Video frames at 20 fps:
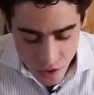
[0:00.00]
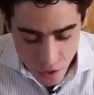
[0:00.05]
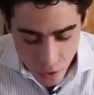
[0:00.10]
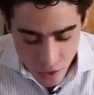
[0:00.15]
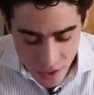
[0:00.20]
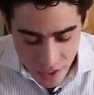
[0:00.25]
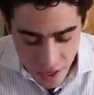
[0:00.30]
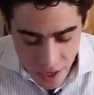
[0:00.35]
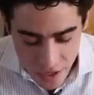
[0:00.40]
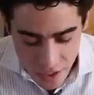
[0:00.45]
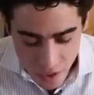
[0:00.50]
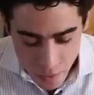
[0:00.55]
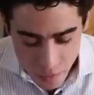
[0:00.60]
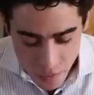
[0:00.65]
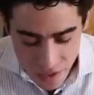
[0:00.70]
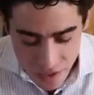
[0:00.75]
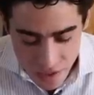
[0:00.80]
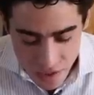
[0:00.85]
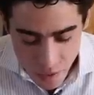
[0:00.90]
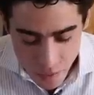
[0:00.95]
the organic
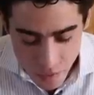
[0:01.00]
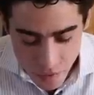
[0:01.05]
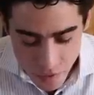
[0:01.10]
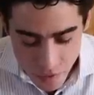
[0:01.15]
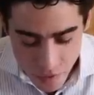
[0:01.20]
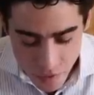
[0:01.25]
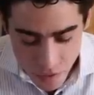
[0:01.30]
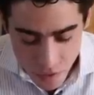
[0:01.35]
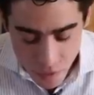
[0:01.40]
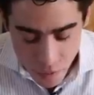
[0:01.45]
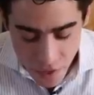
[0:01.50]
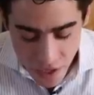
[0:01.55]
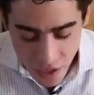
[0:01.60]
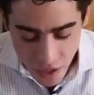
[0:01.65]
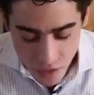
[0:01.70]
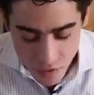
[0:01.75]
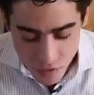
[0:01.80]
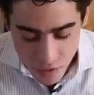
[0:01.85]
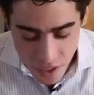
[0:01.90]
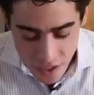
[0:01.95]
bean dip you
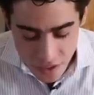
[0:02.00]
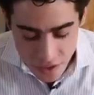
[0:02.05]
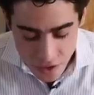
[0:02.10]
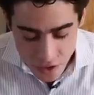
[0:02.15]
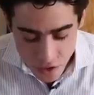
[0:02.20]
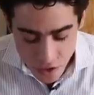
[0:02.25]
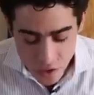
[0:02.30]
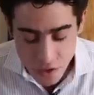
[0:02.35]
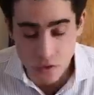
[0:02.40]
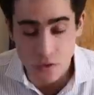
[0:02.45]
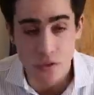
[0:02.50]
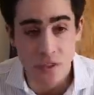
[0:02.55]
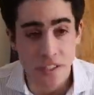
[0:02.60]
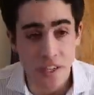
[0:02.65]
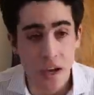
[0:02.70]
make on Frankie's Range Foods?